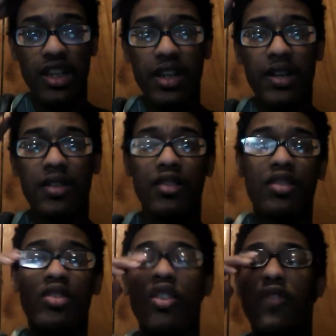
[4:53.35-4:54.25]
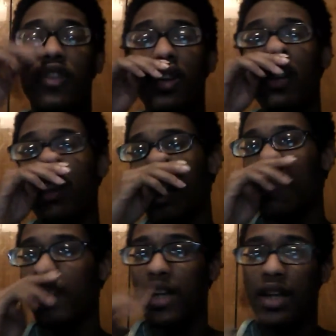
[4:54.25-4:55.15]
and Ophelia
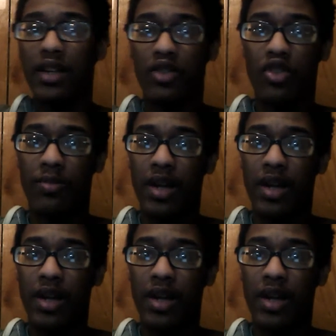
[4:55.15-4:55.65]
navigating